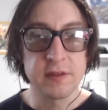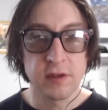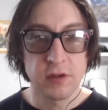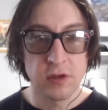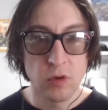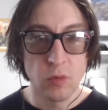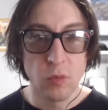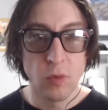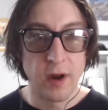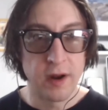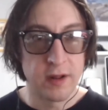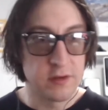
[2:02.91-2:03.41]
that
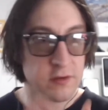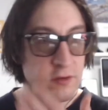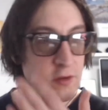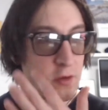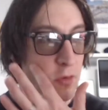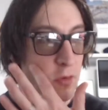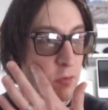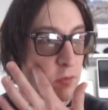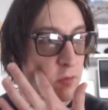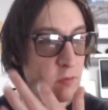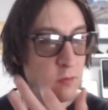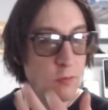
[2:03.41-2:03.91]
you want to
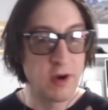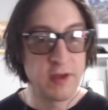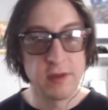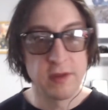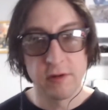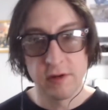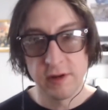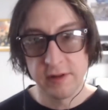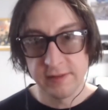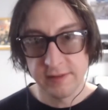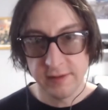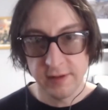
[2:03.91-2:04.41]
do,
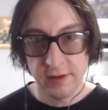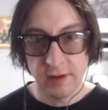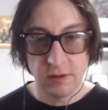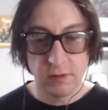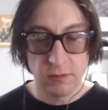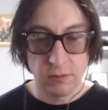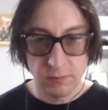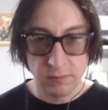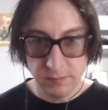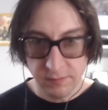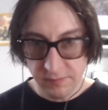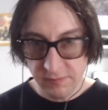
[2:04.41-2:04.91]
whether it's, you
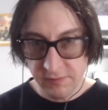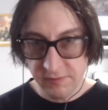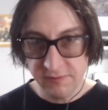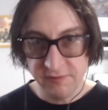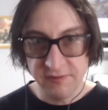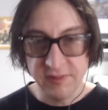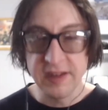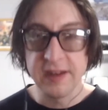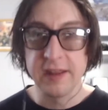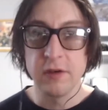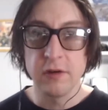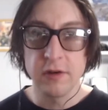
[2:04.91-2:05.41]
know,
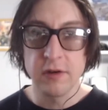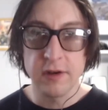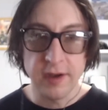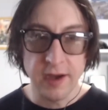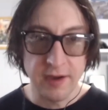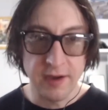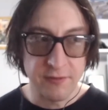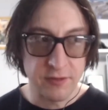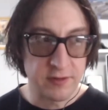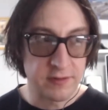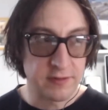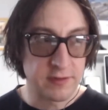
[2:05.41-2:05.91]
video
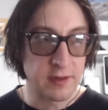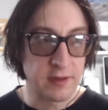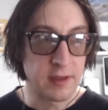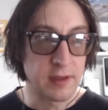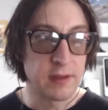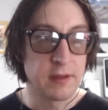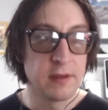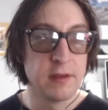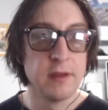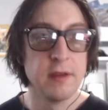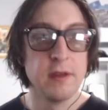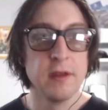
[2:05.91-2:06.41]
conferencing